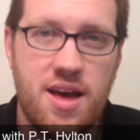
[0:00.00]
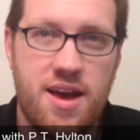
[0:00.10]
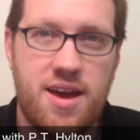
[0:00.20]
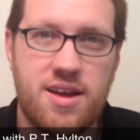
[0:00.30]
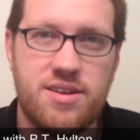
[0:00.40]

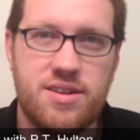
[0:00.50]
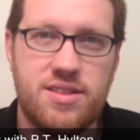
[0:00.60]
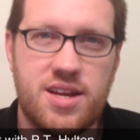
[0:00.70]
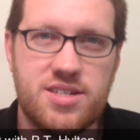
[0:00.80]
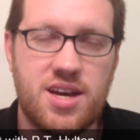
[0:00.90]
and
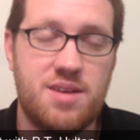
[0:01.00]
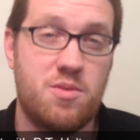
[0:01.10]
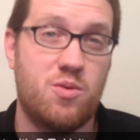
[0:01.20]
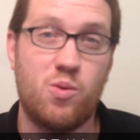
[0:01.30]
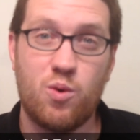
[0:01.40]
that's kind of my
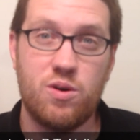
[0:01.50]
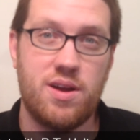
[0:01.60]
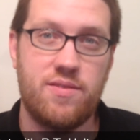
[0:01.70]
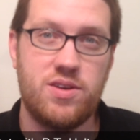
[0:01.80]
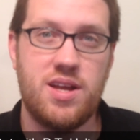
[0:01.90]
reward every